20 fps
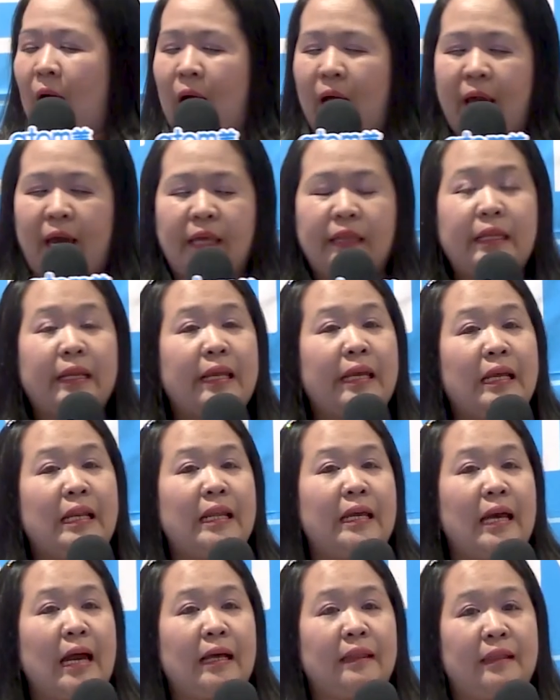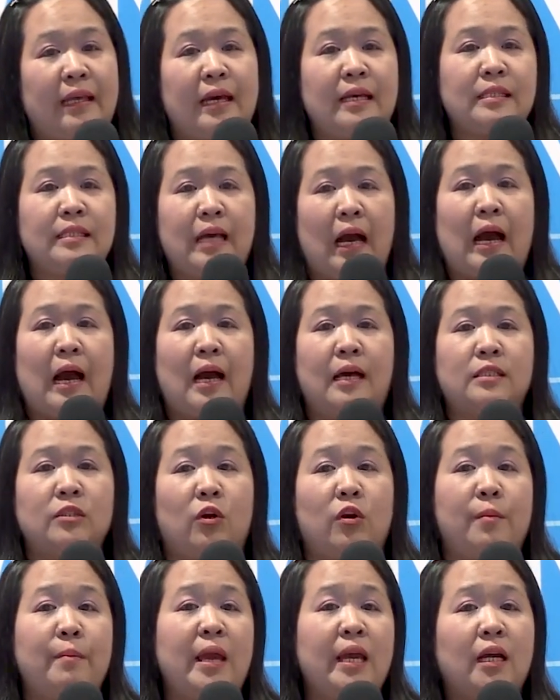can really attest us
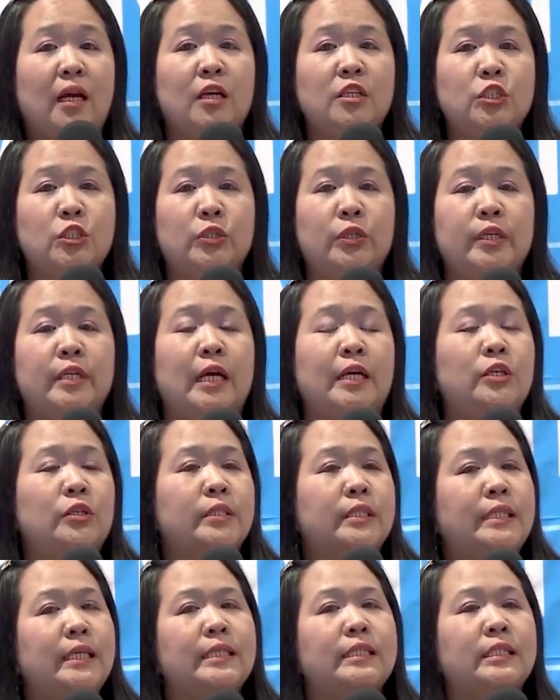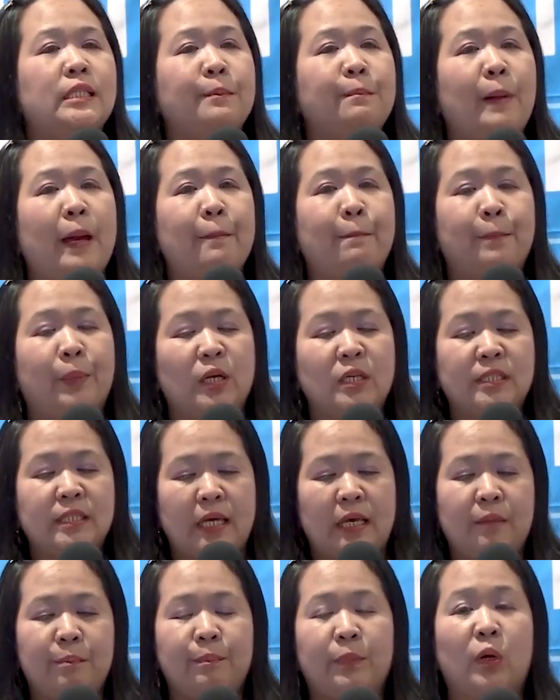or make us sure na yung 65%
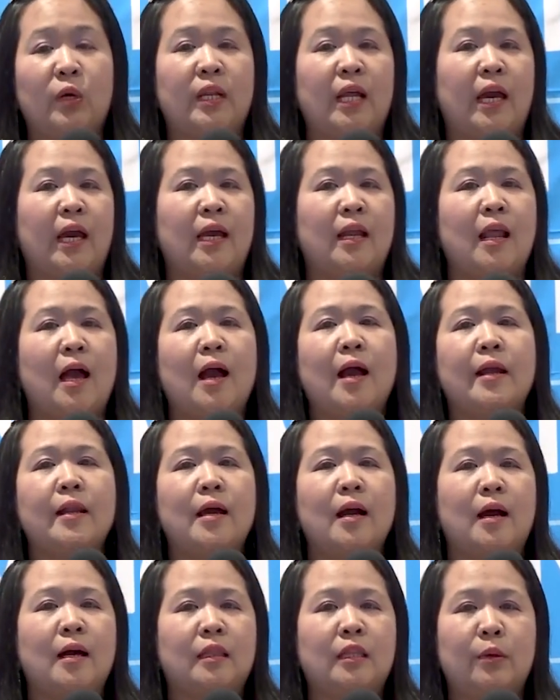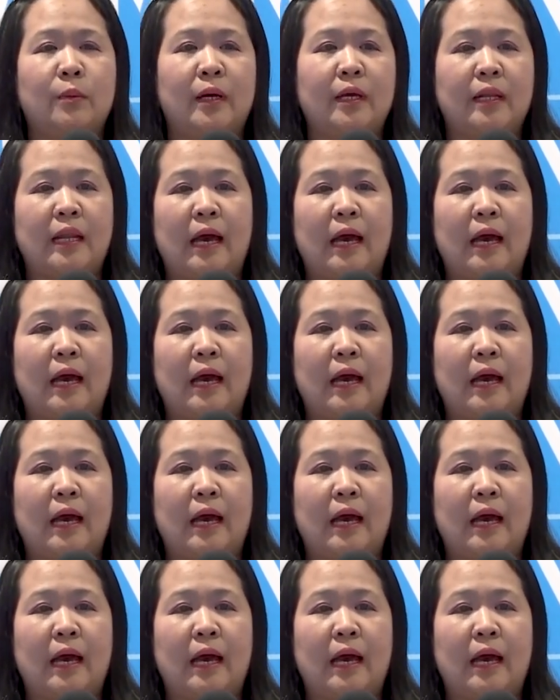po na kailangan ng katawan